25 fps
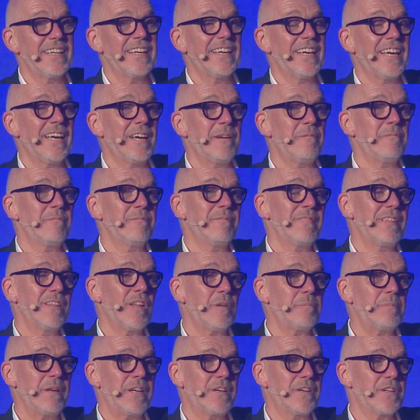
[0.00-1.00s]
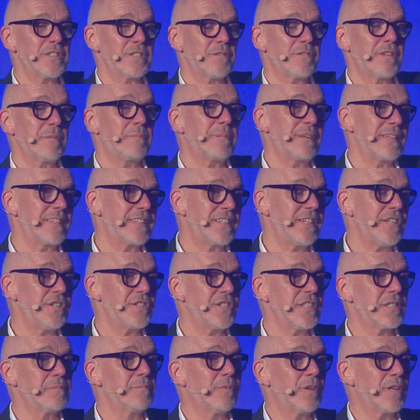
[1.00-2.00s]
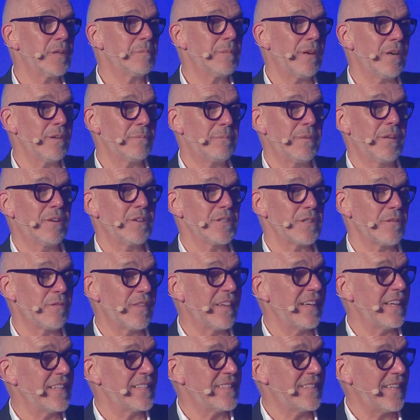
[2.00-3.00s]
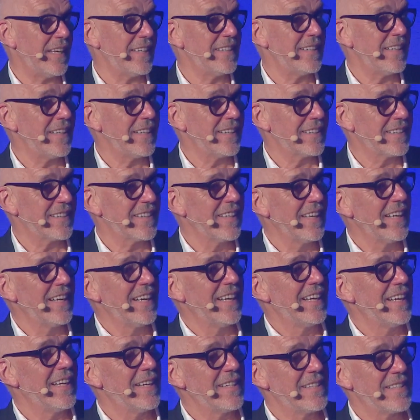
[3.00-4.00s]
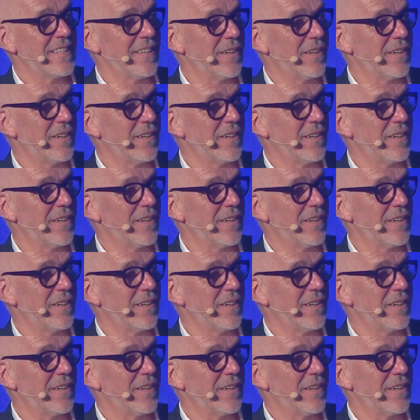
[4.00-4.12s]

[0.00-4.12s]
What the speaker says: not because of the prestige. It's more because of the aesthetics. It's an